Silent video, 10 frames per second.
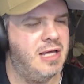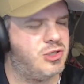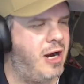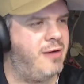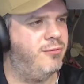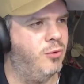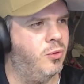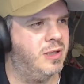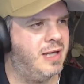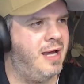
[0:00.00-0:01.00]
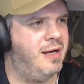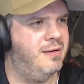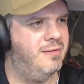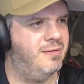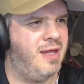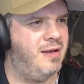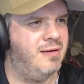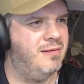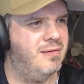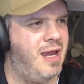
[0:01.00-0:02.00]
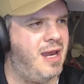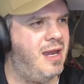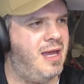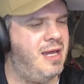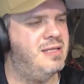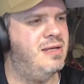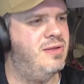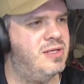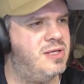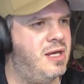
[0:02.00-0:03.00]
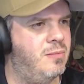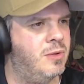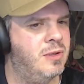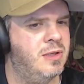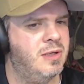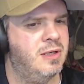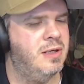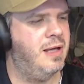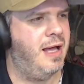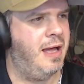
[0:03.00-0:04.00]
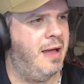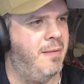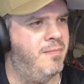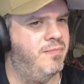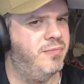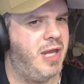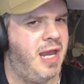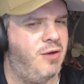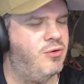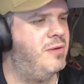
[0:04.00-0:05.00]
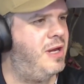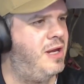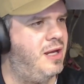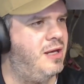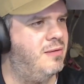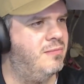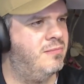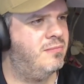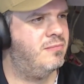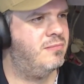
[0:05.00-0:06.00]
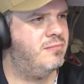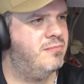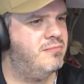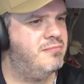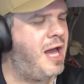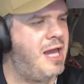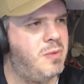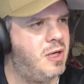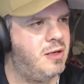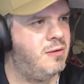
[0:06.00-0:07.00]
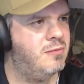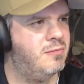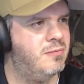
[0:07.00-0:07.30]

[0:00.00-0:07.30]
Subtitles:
a straightforward cut that he's in the team. Henry being in maybe